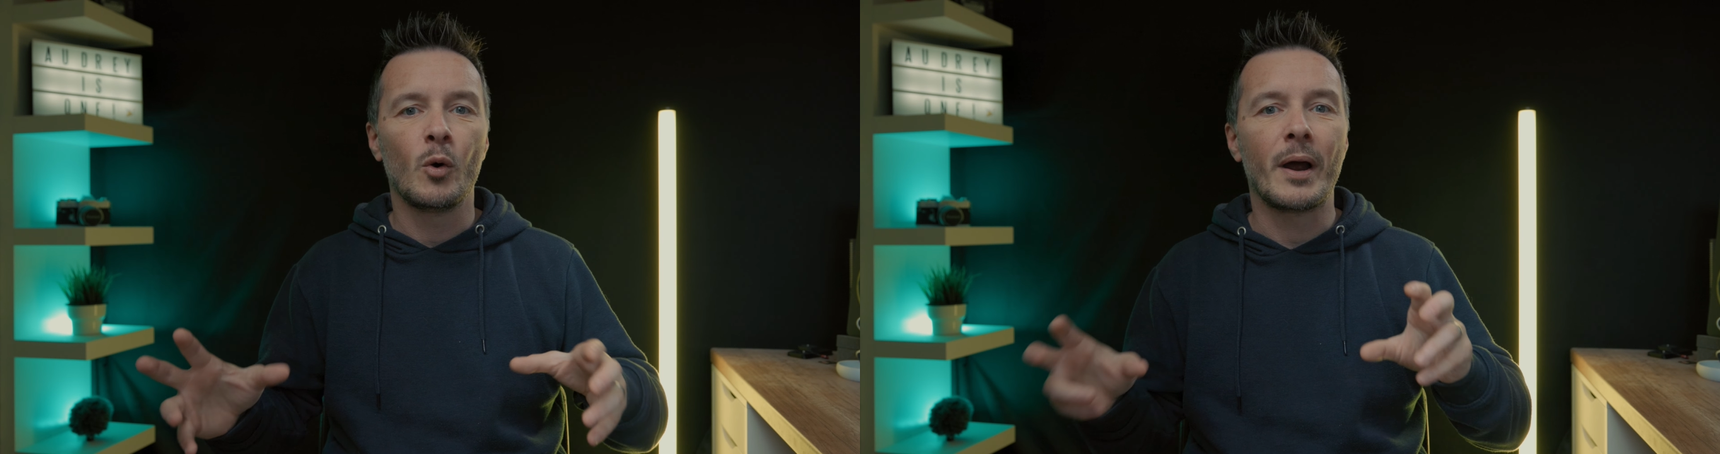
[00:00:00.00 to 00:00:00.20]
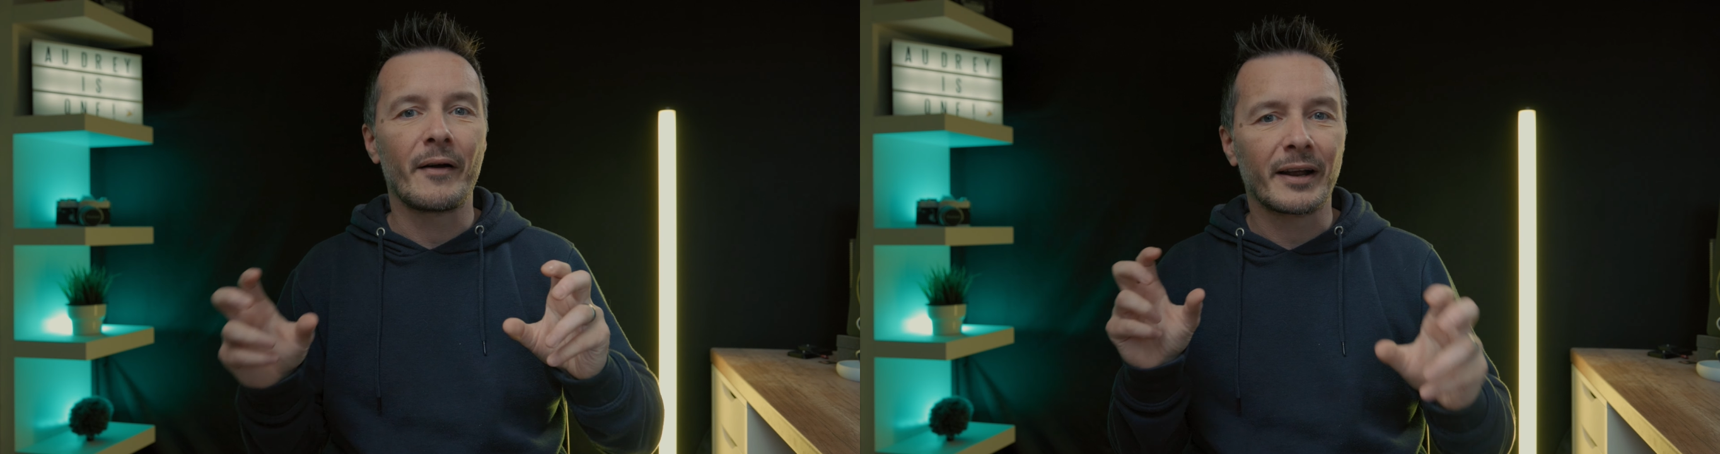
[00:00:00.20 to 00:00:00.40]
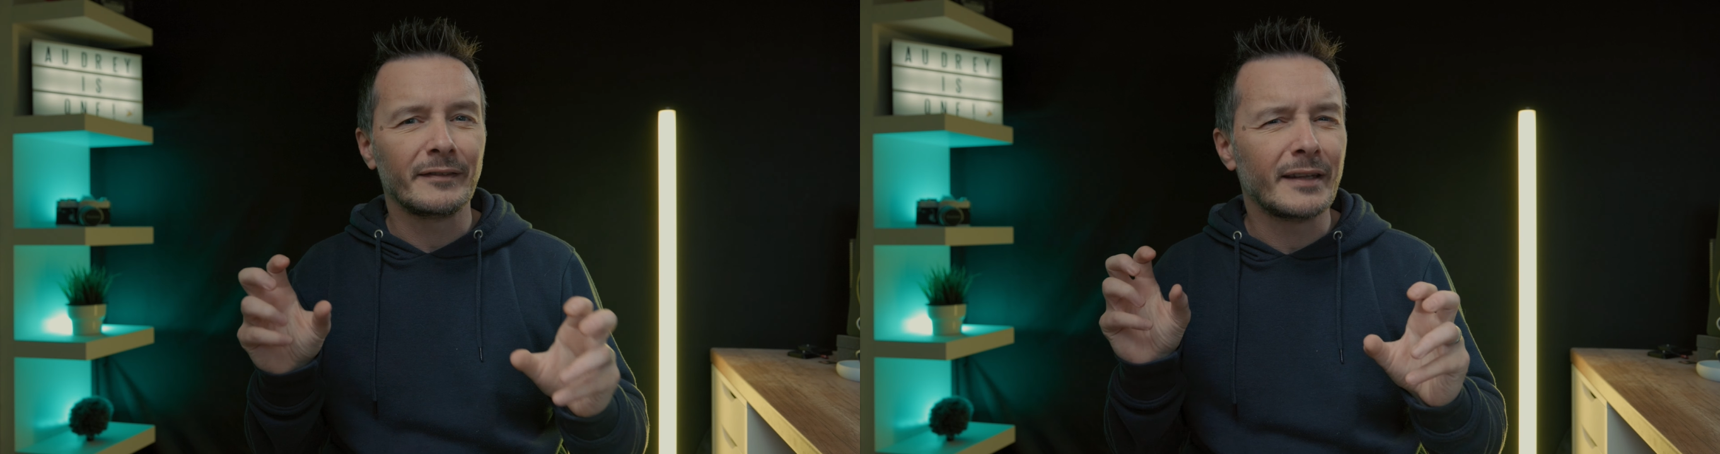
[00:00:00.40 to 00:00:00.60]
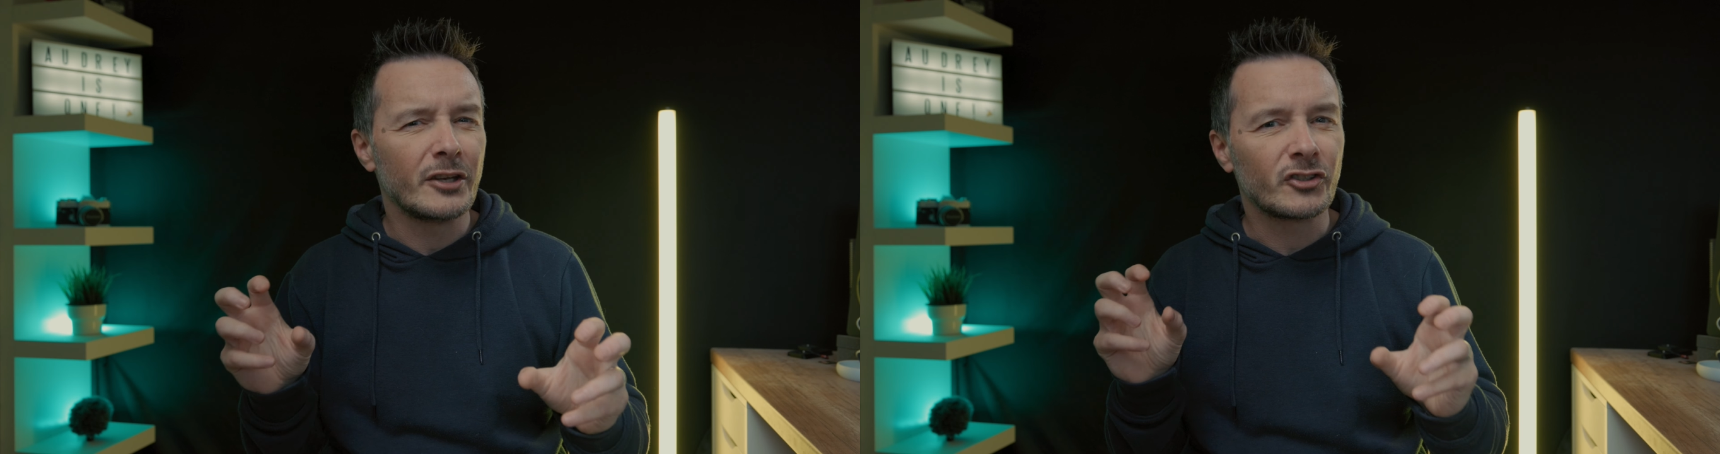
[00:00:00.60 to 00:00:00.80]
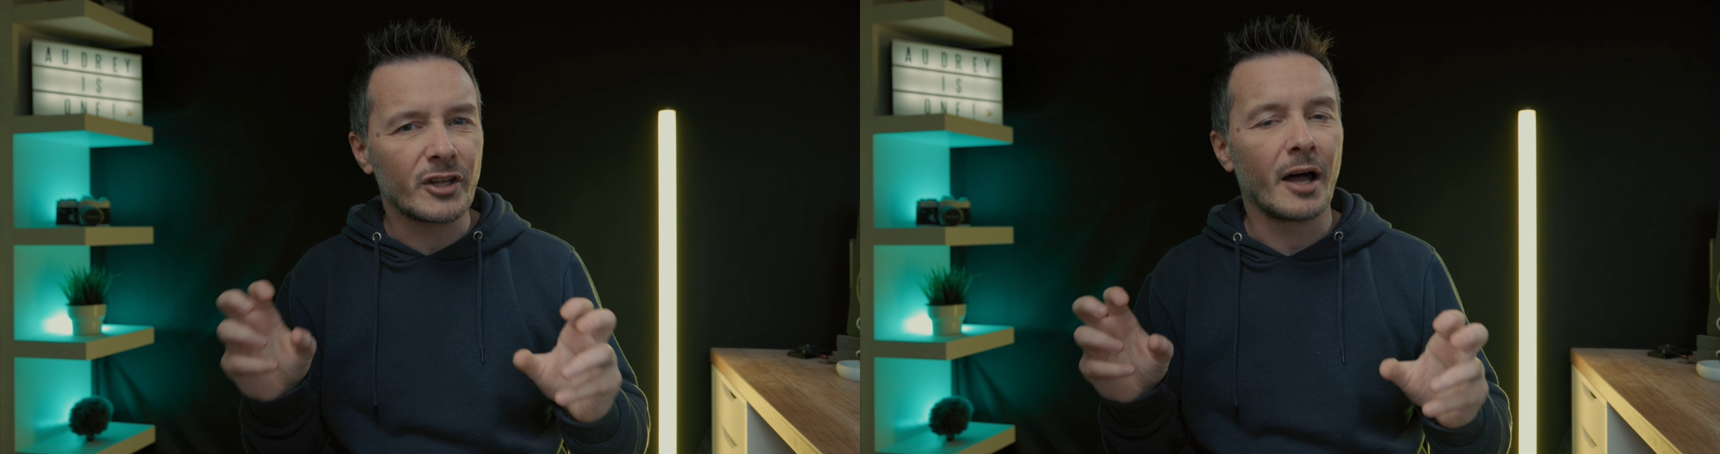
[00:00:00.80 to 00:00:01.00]
where I can
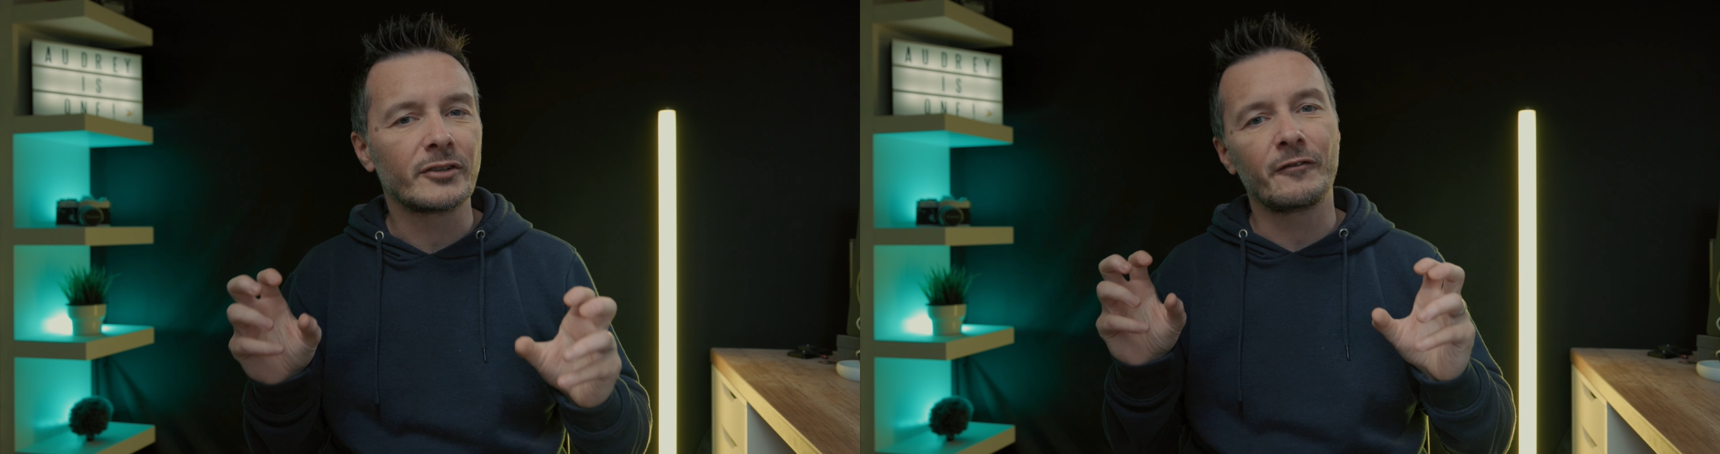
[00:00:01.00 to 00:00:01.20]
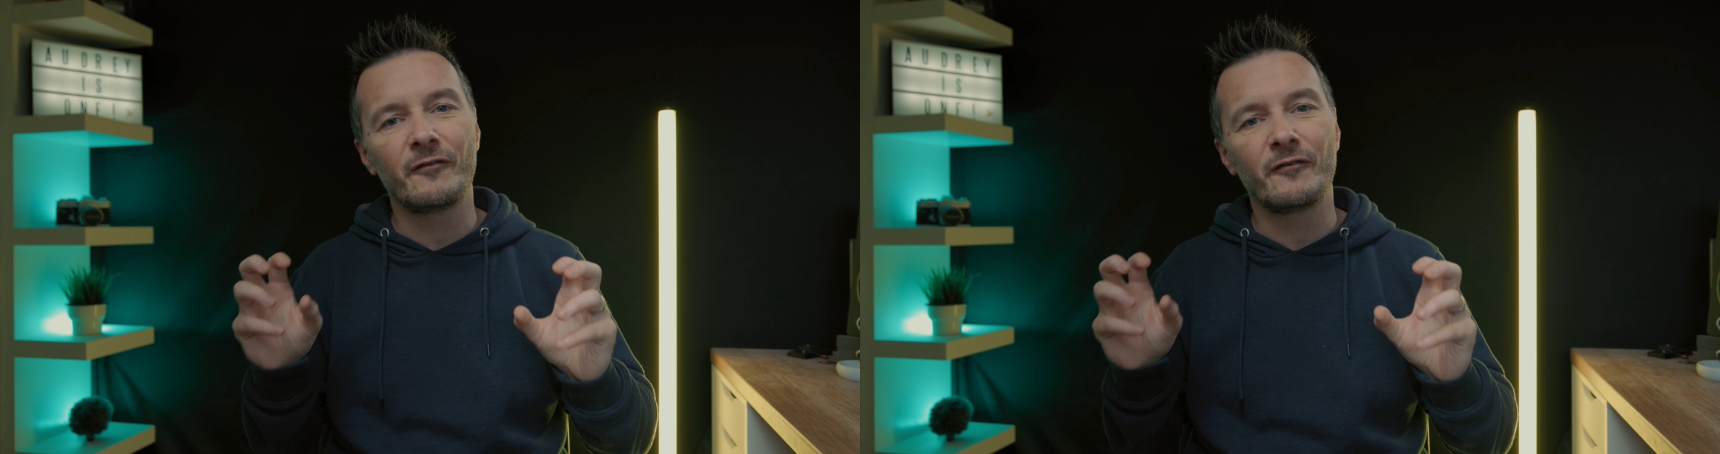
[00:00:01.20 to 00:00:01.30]
then start to